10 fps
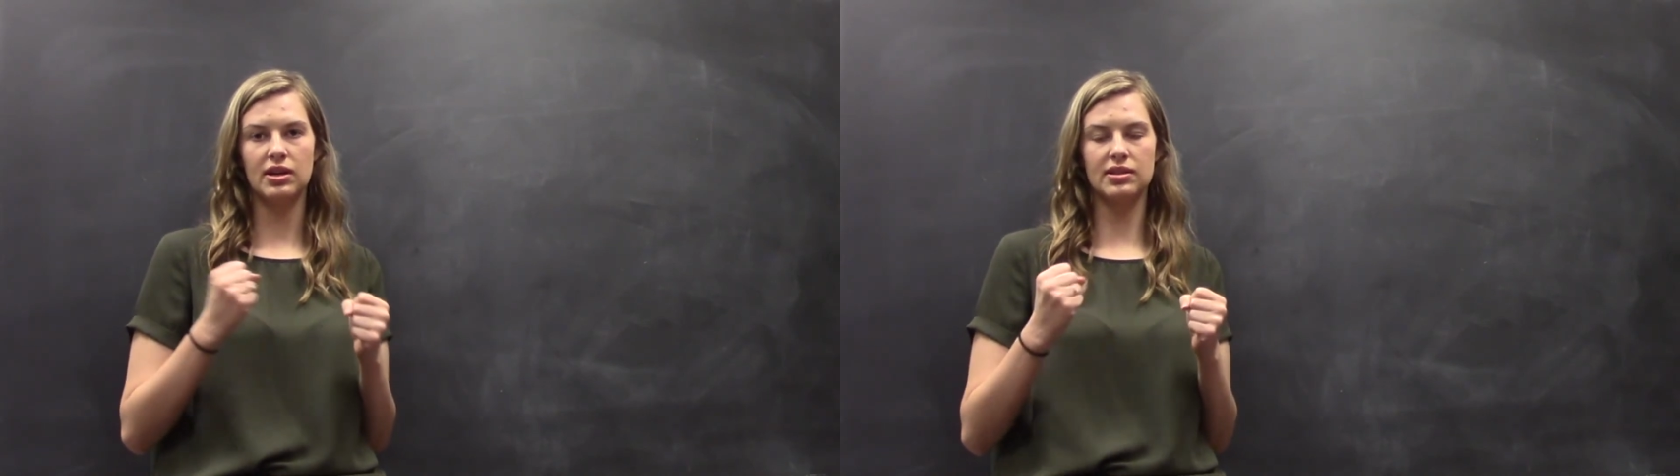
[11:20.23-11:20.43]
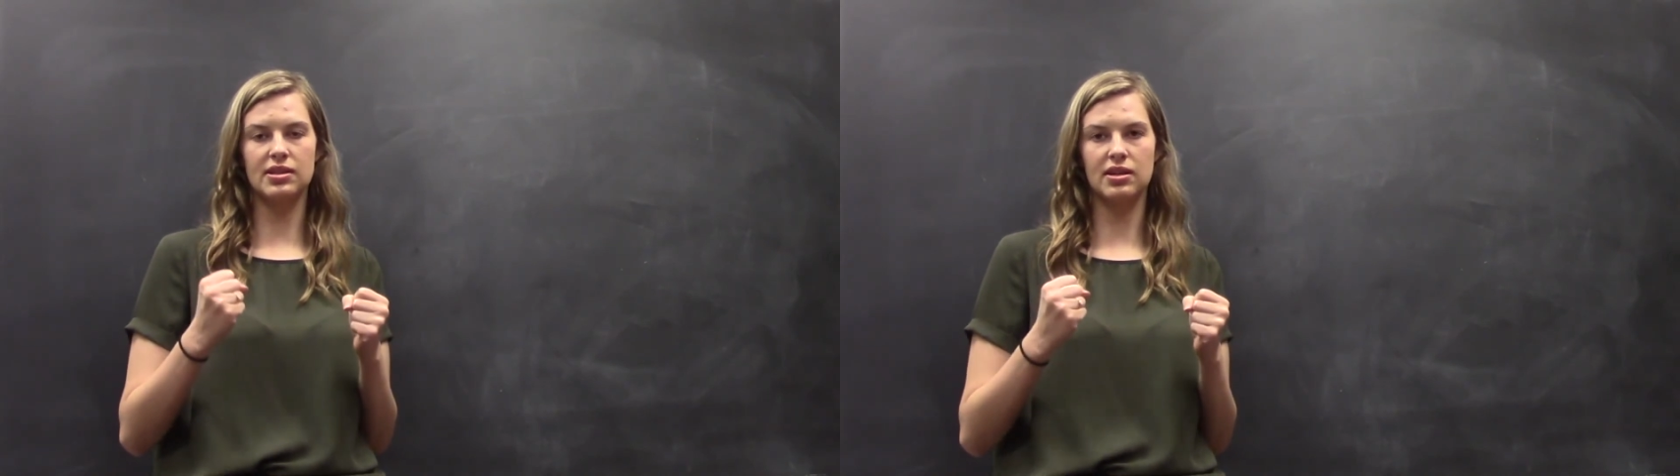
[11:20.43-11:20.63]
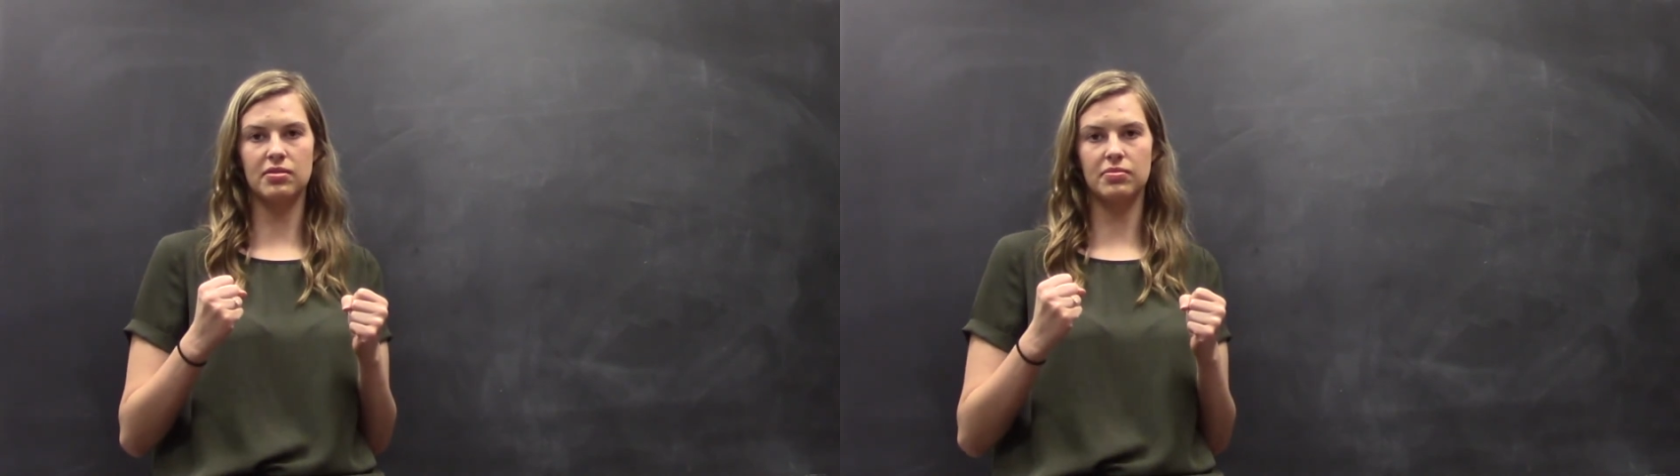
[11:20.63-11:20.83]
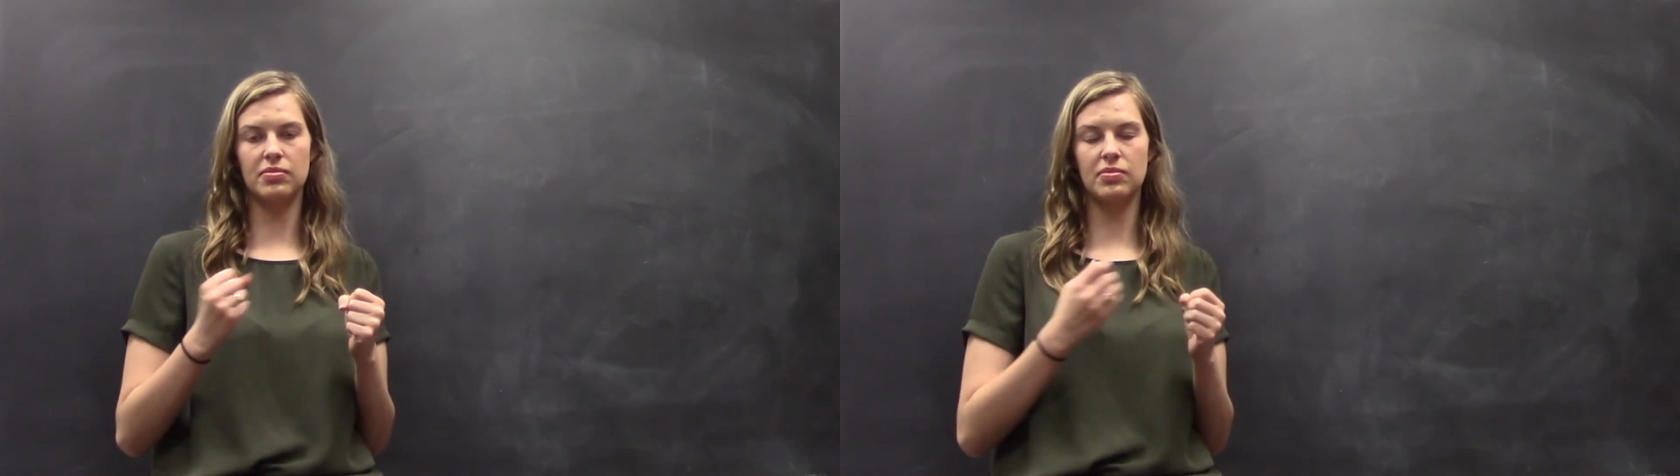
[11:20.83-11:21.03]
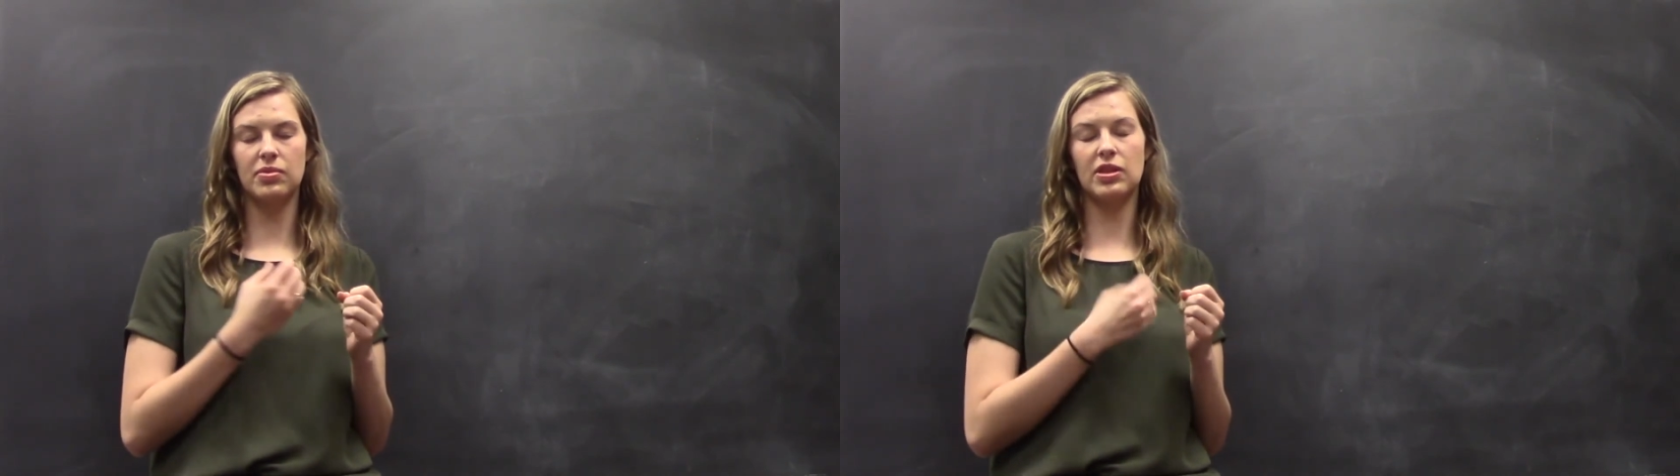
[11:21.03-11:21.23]
it's going to
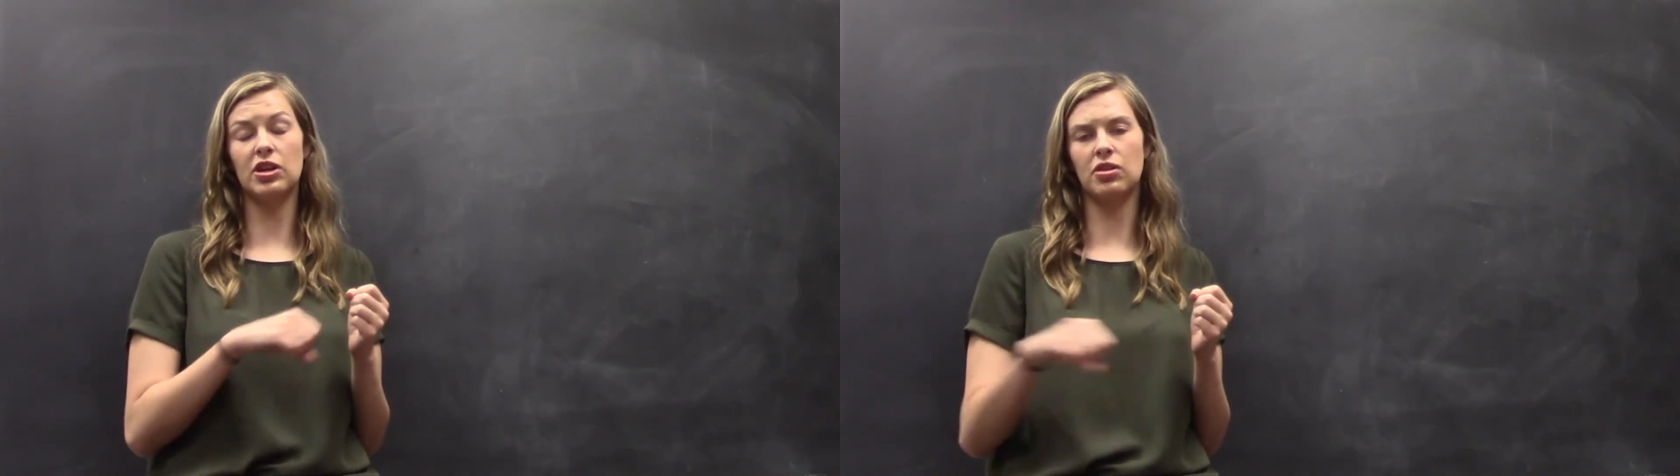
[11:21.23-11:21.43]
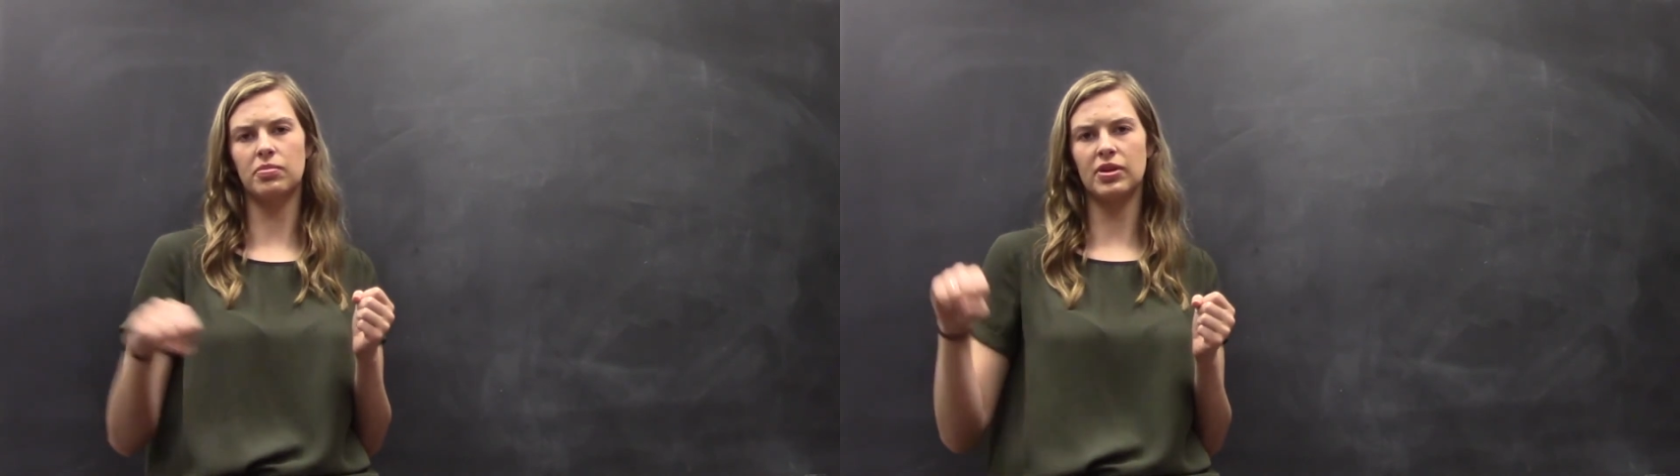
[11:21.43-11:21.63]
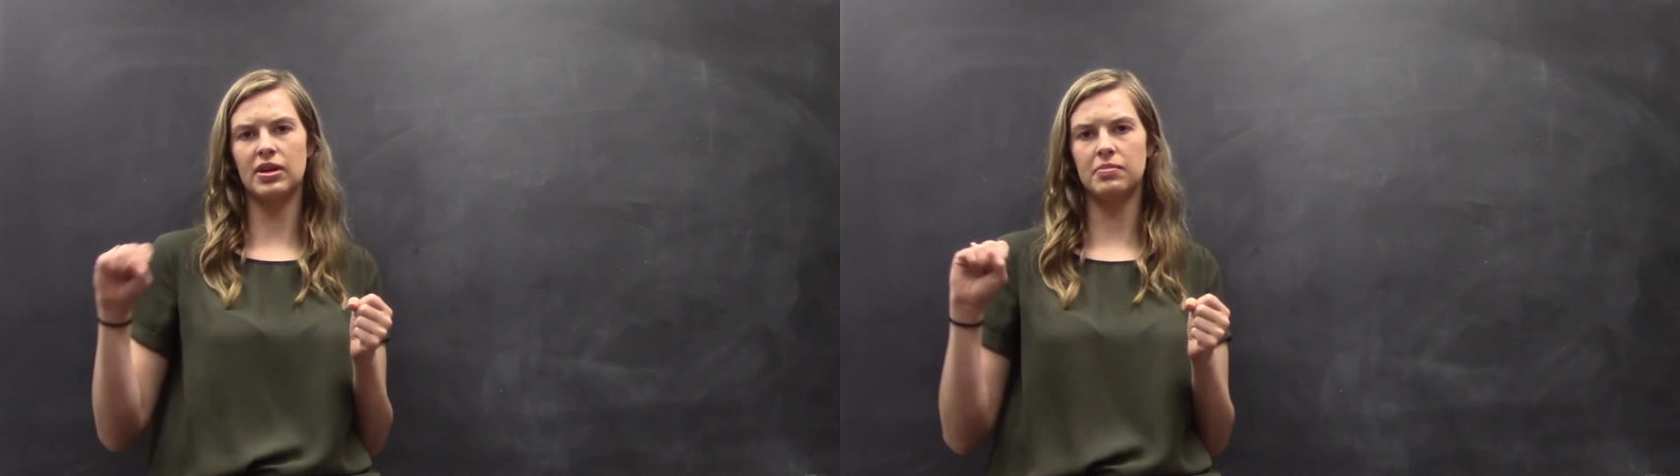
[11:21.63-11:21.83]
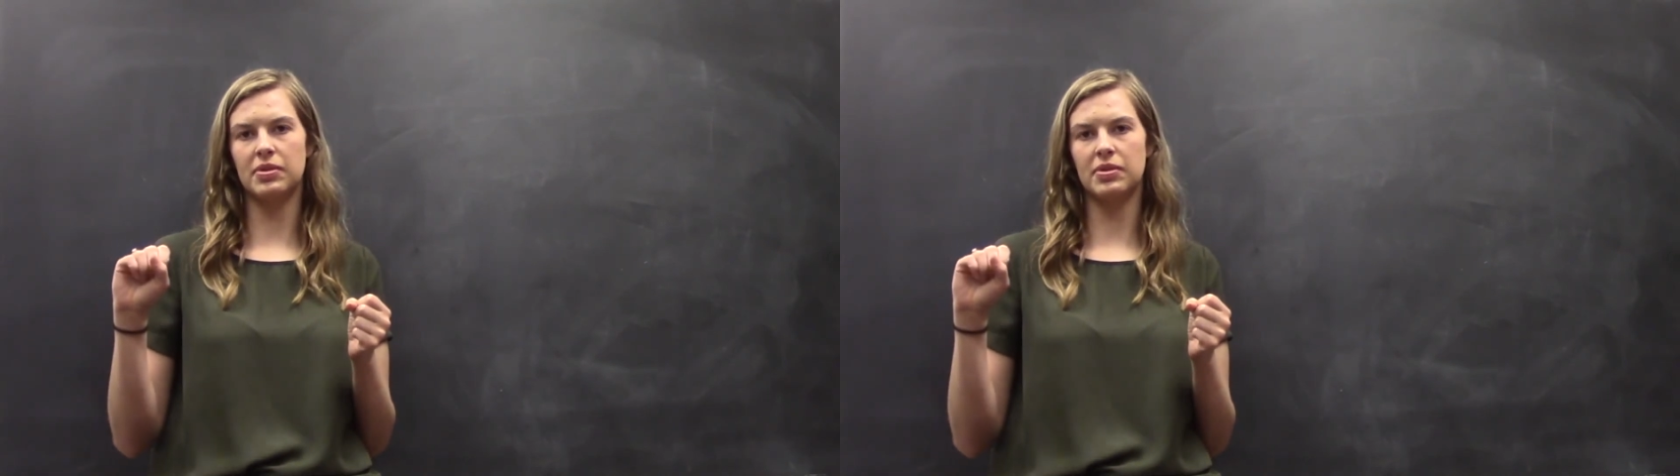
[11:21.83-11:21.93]
thin your blood,